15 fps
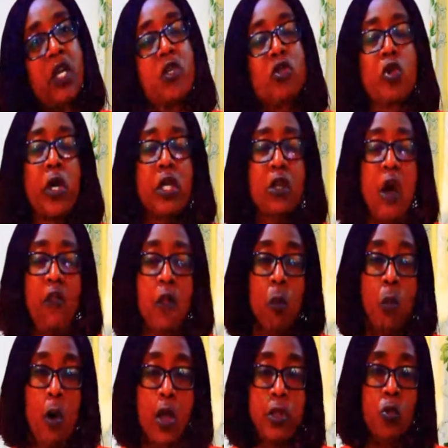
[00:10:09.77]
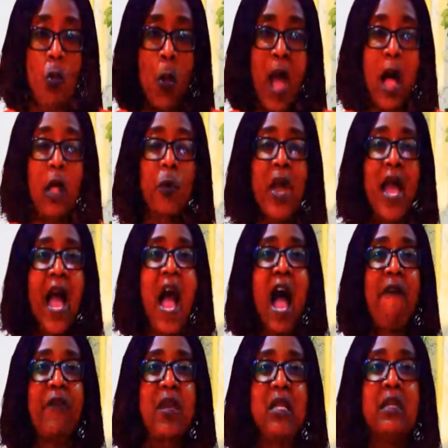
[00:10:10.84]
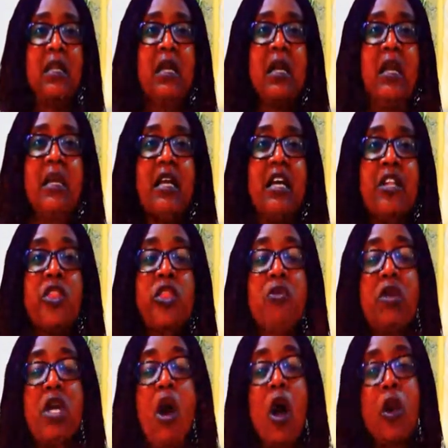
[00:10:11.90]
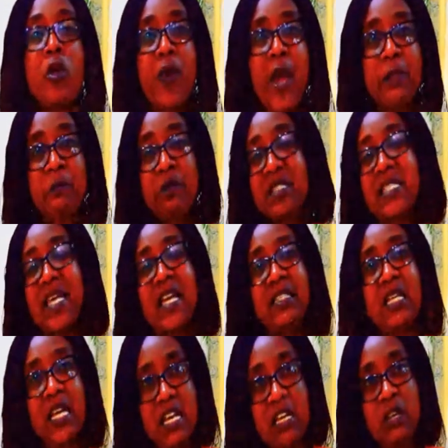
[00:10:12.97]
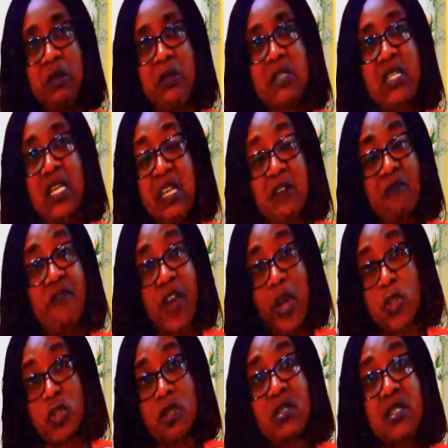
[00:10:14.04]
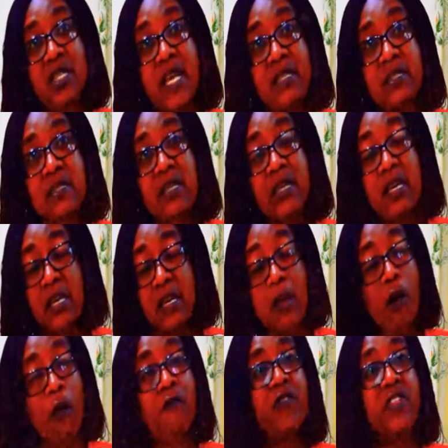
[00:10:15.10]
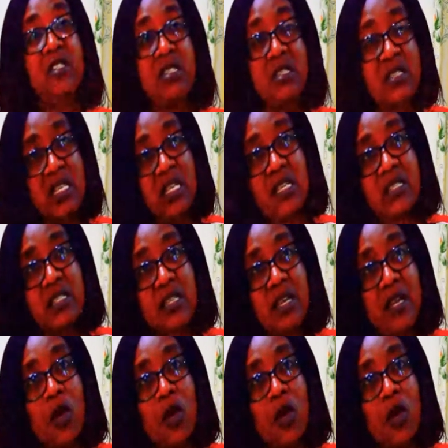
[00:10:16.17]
So in other words, while we are having a 300% increase in infectiousness of the disease,